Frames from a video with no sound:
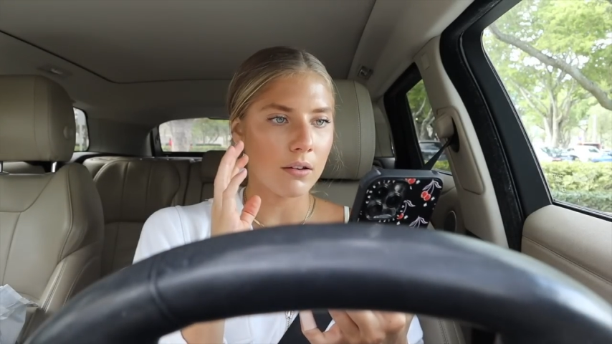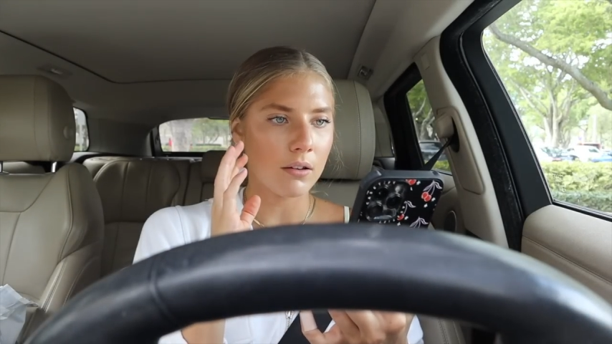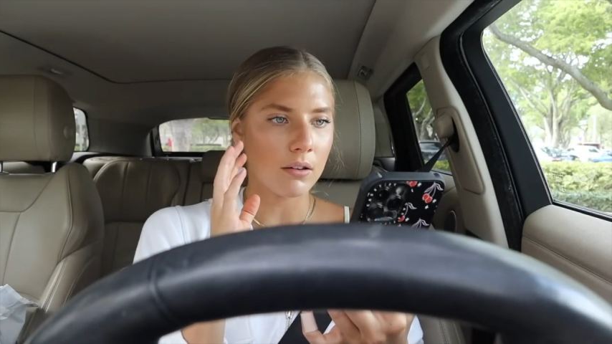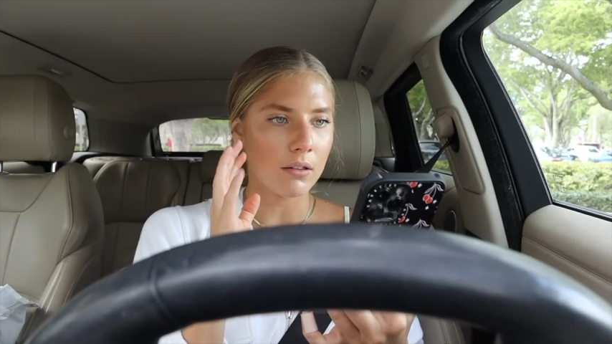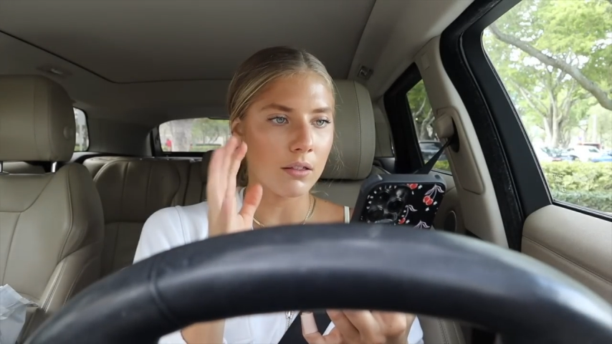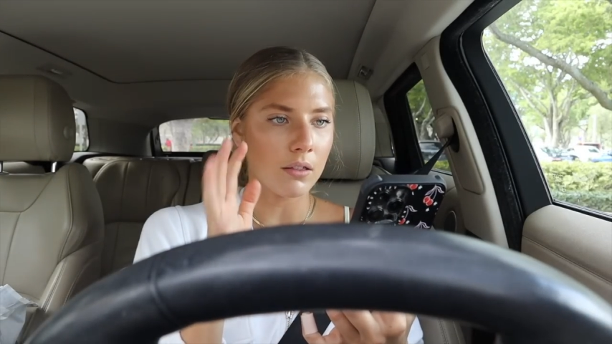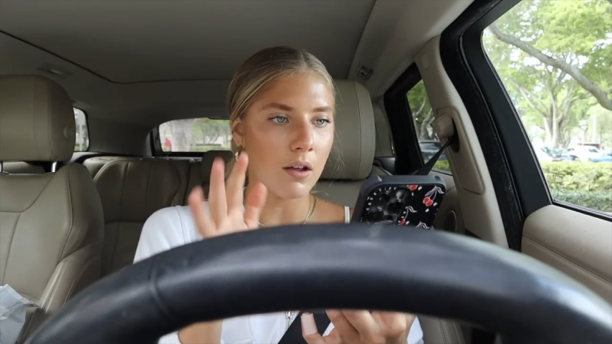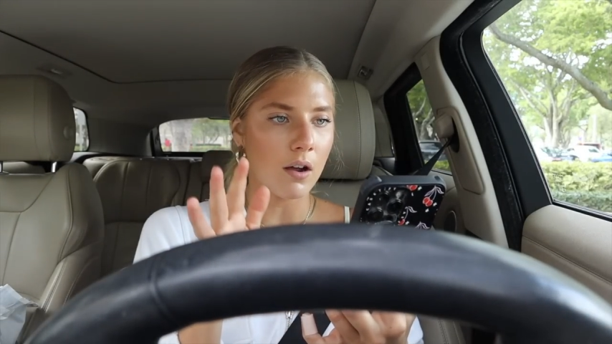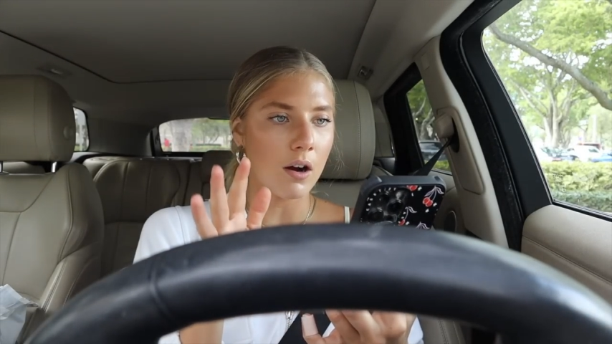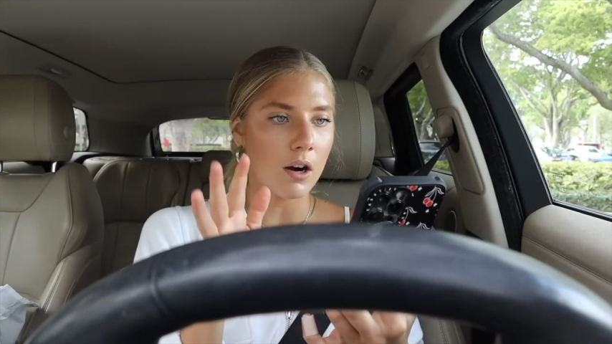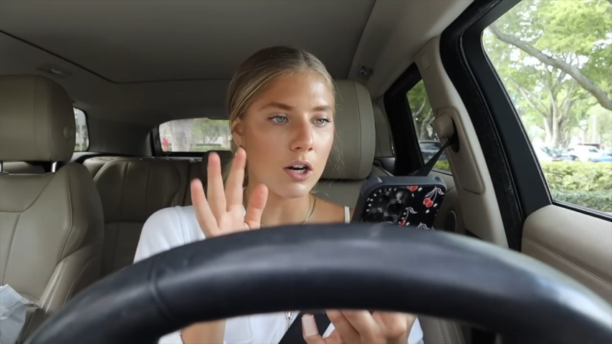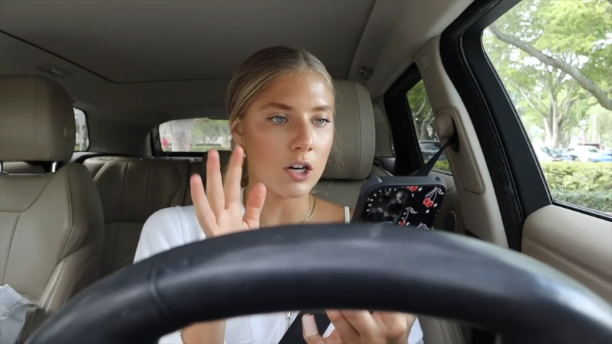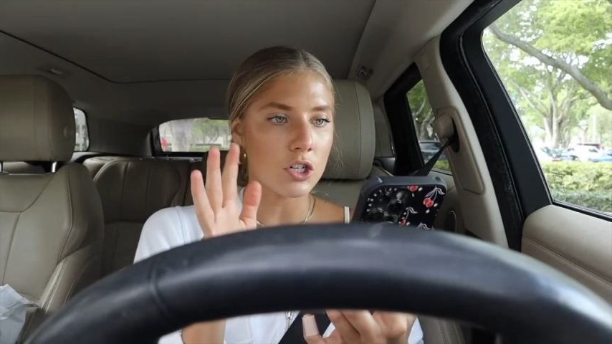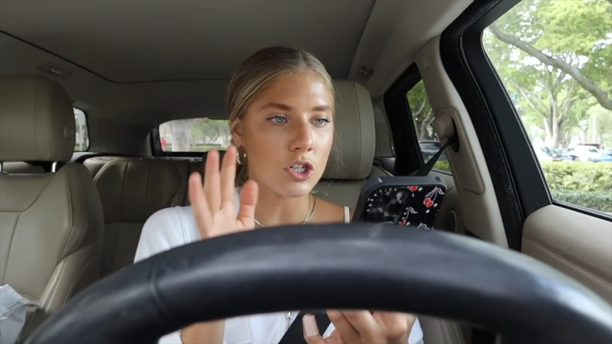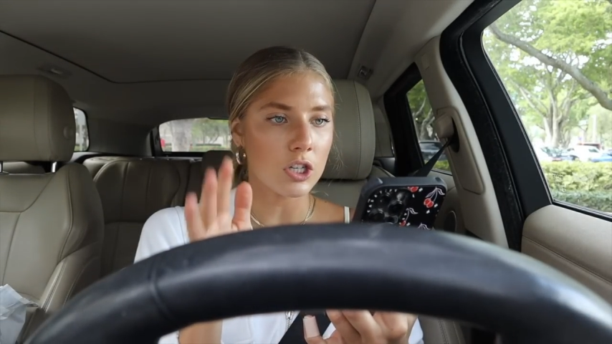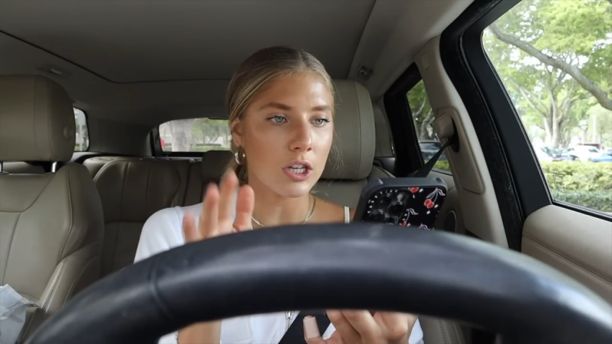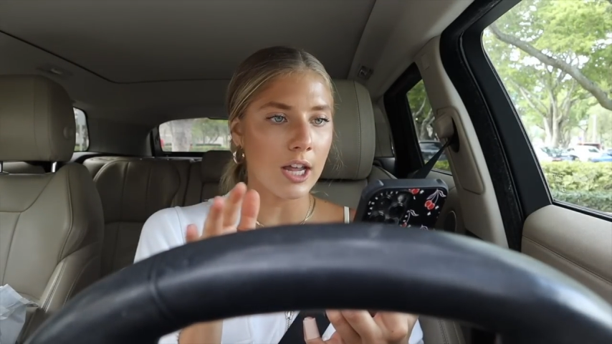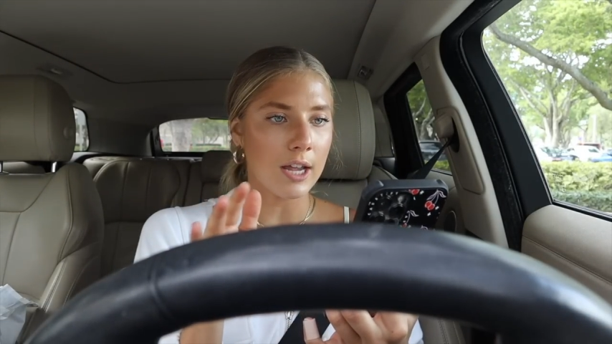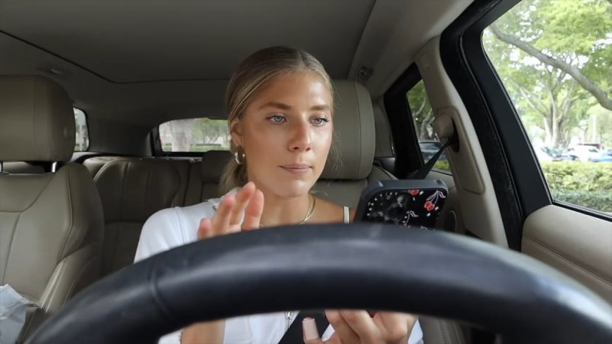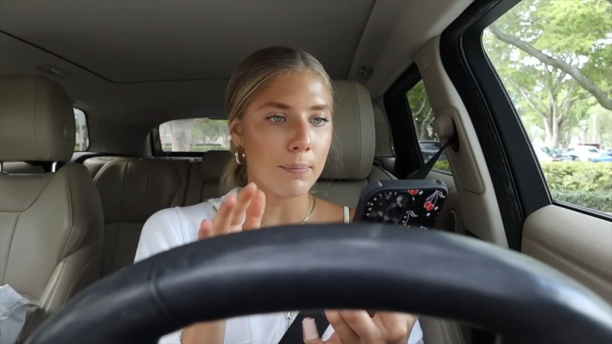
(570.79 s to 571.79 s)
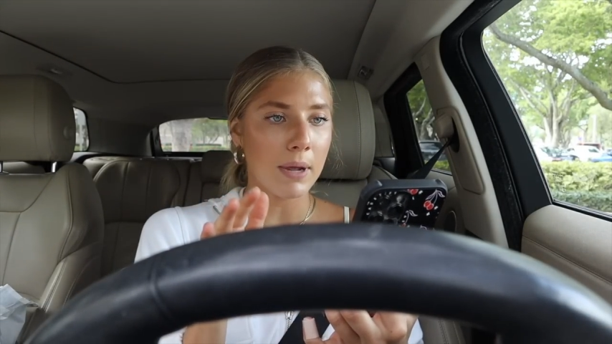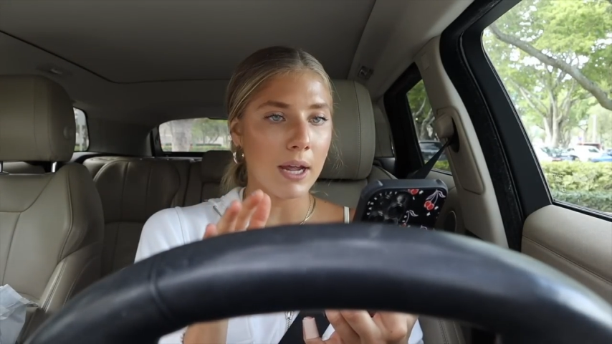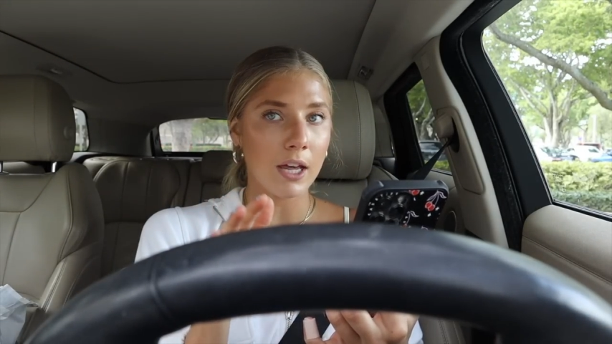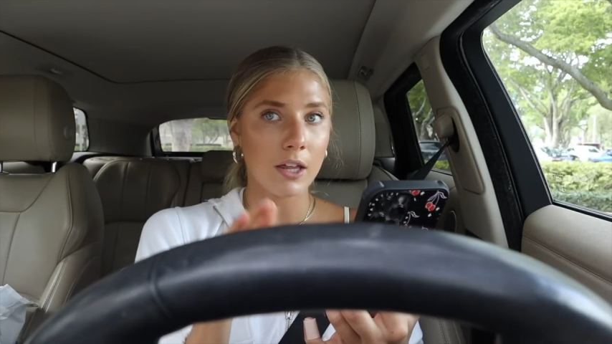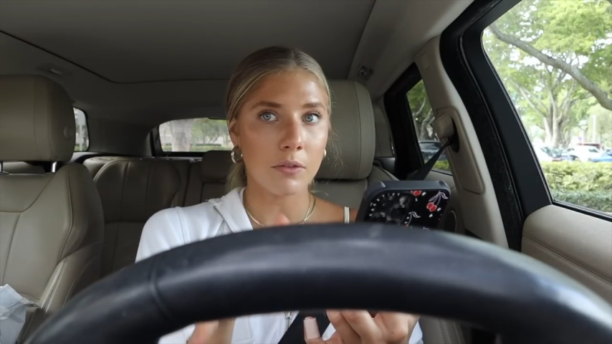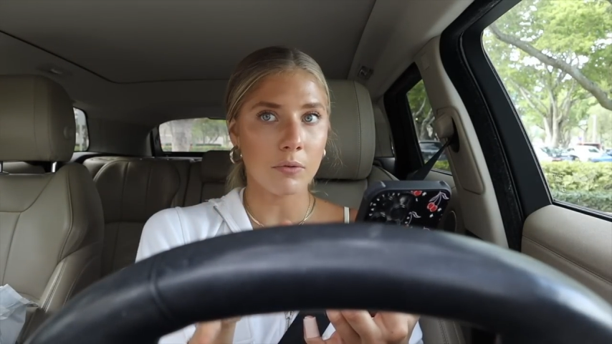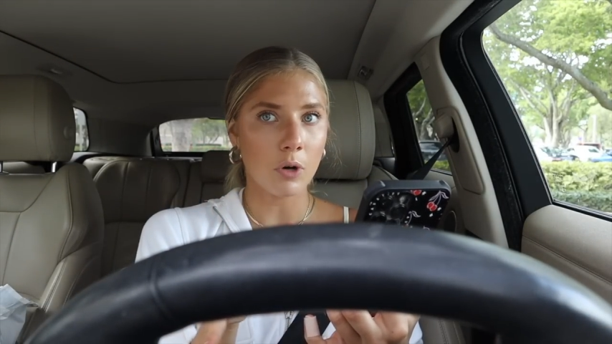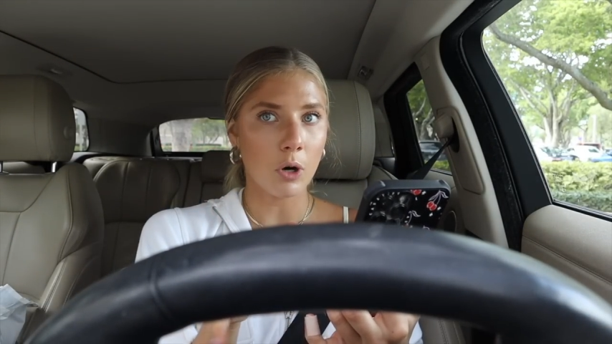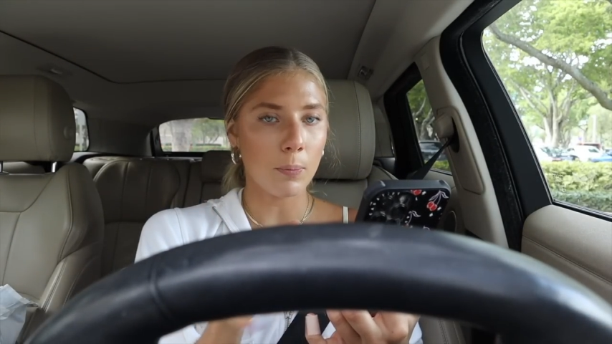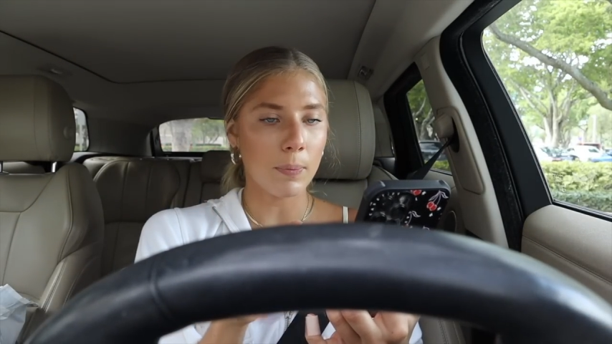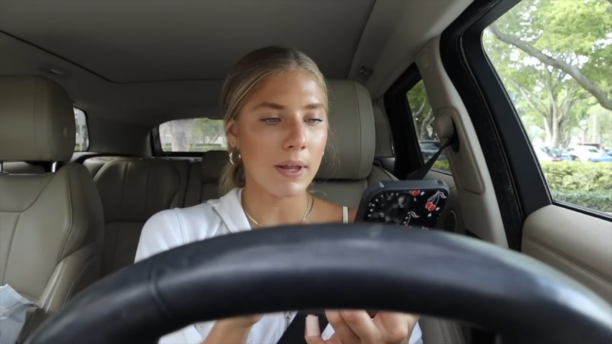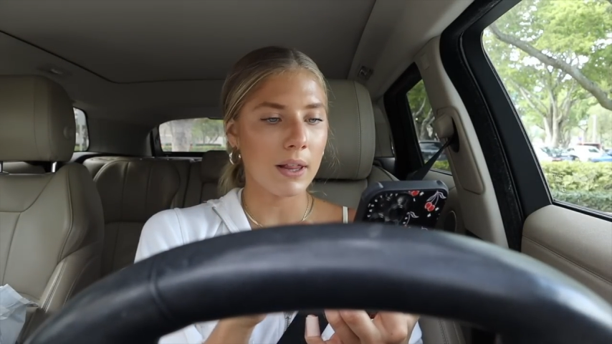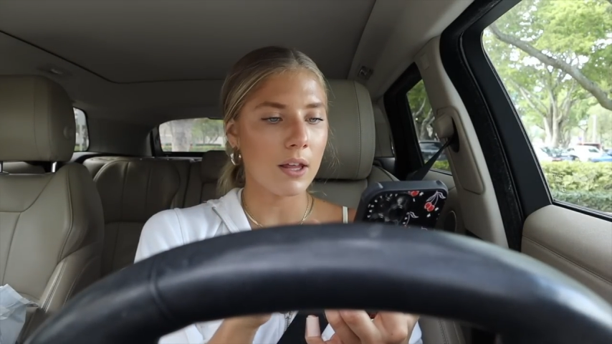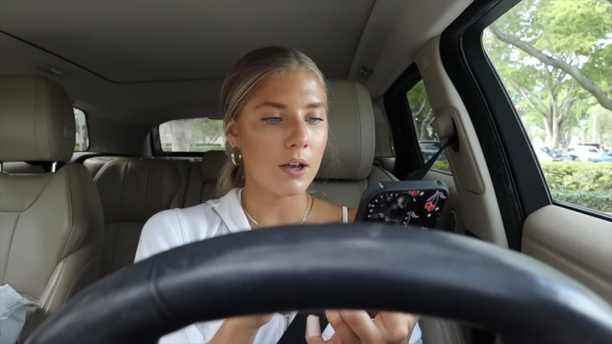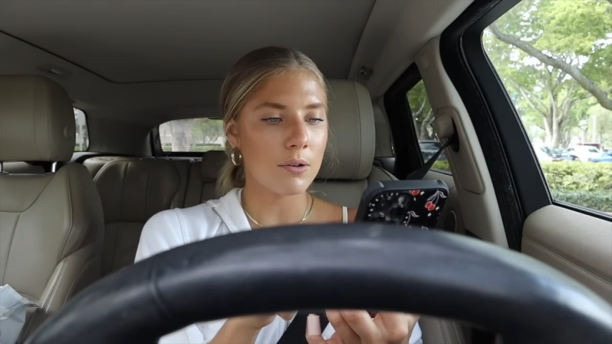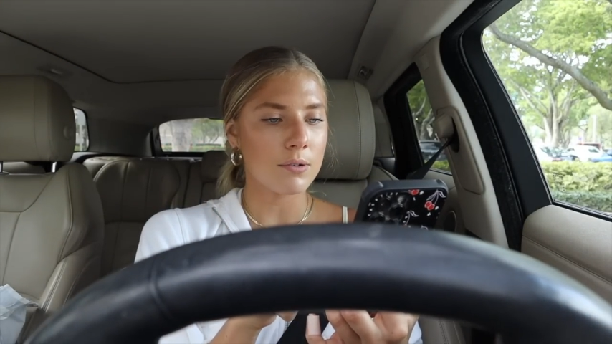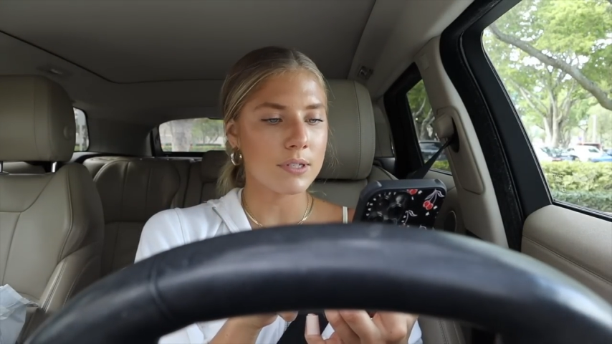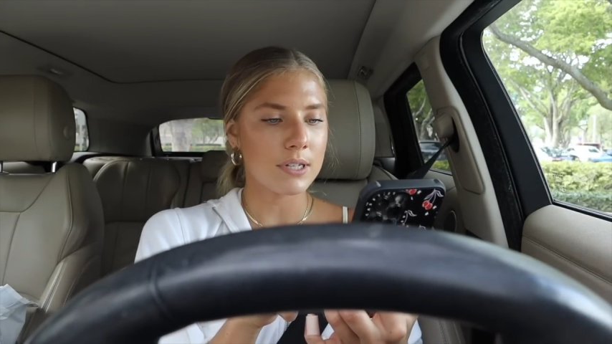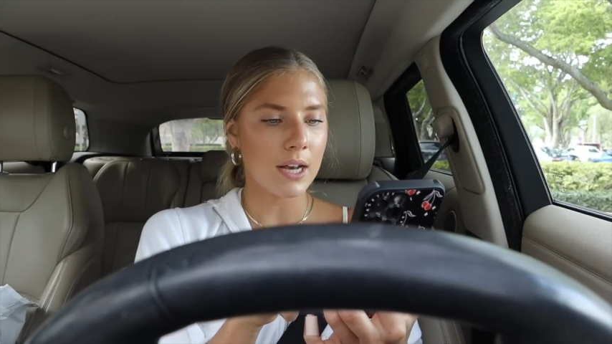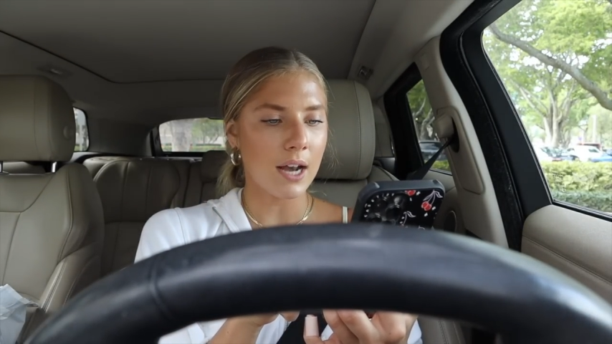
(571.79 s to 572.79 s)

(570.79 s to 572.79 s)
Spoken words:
large light pink throw pillows,